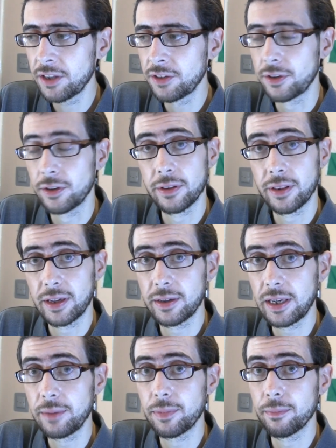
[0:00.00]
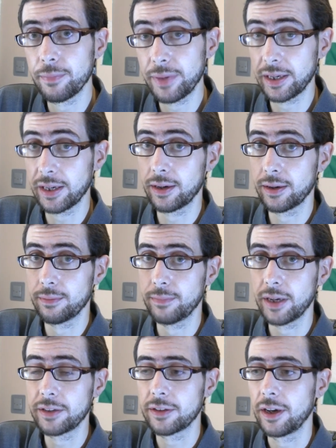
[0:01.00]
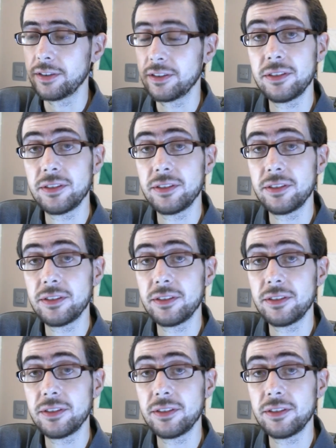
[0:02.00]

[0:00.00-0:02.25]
so that they can keep being monetized.